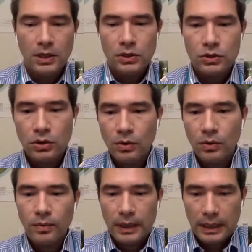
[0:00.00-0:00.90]

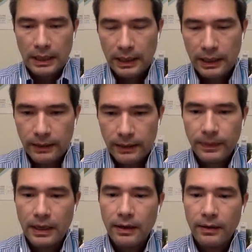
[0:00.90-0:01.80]
So
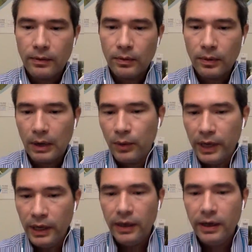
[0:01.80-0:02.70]
we
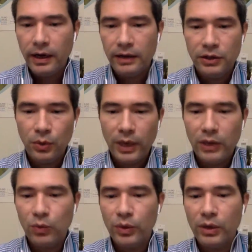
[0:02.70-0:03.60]
here at UN,
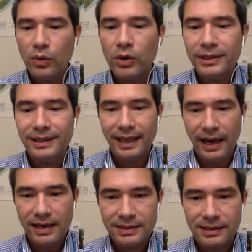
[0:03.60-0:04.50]
we were
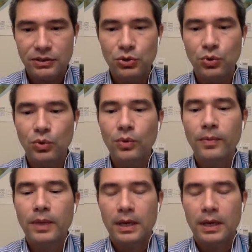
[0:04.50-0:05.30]
tasked to